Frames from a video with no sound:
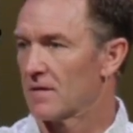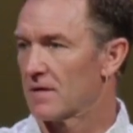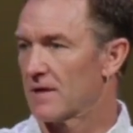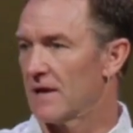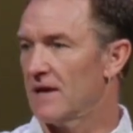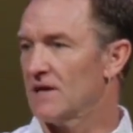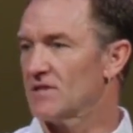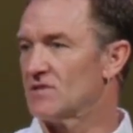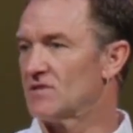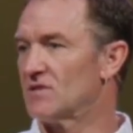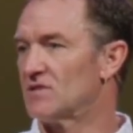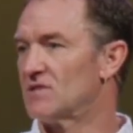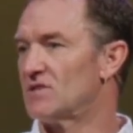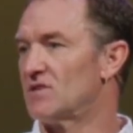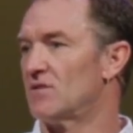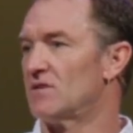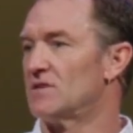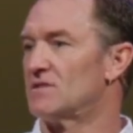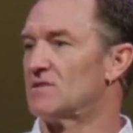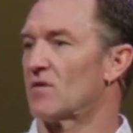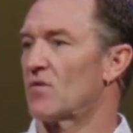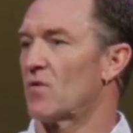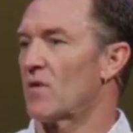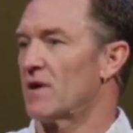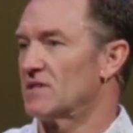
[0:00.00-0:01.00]
Can I ask you a
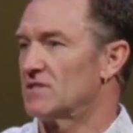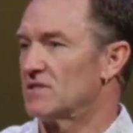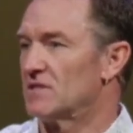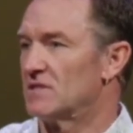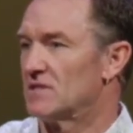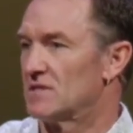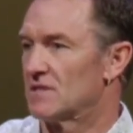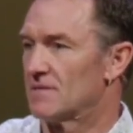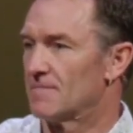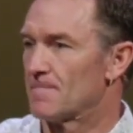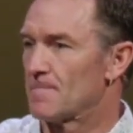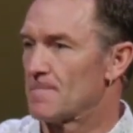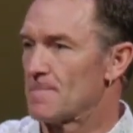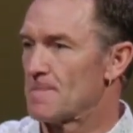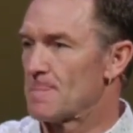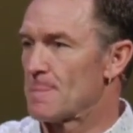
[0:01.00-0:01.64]
series of questions?